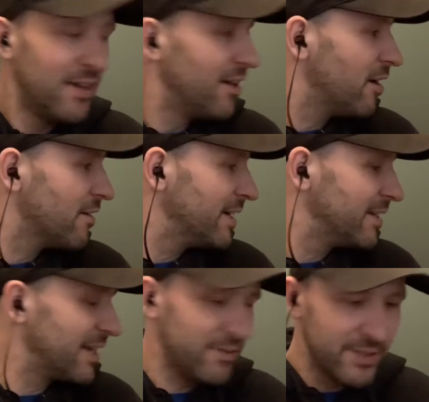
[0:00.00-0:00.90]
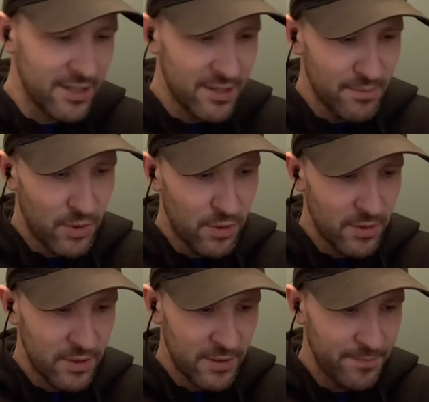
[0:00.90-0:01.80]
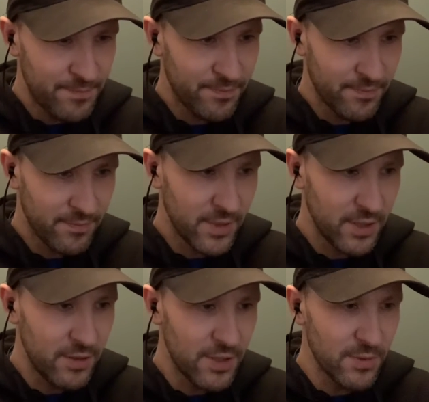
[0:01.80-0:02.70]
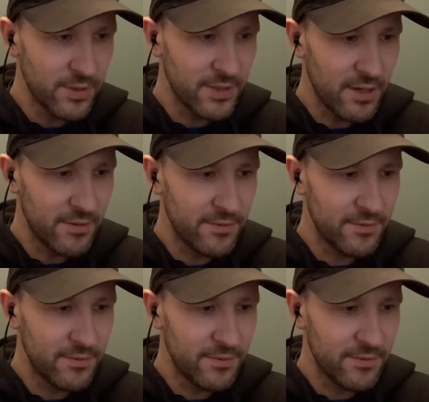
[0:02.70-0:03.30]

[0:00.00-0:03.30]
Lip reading: Alright, now into the more usual stuff.